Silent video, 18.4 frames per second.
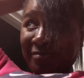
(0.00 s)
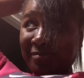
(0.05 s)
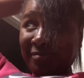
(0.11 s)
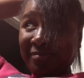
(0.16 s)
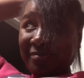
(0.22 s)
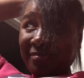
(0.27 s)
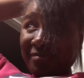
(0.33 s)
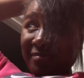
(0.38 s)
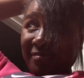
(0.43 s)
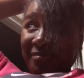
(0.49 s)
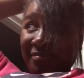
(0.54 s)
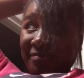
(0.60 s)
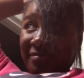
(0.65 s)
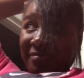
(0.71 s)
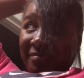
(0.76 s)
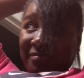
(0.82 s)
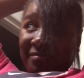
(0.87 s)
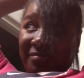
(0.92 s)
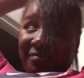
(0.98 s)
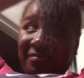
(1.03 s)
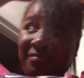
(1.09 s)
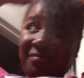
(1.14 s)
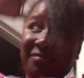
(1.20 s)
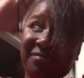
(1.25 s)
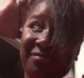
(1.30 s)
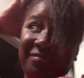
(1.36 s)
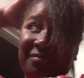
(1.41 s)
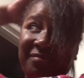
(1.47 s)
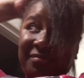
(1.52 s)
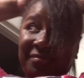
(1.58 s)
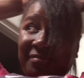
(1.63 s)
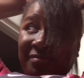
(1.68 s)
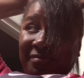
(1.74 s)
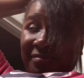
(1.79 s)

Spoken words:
(no one is talking)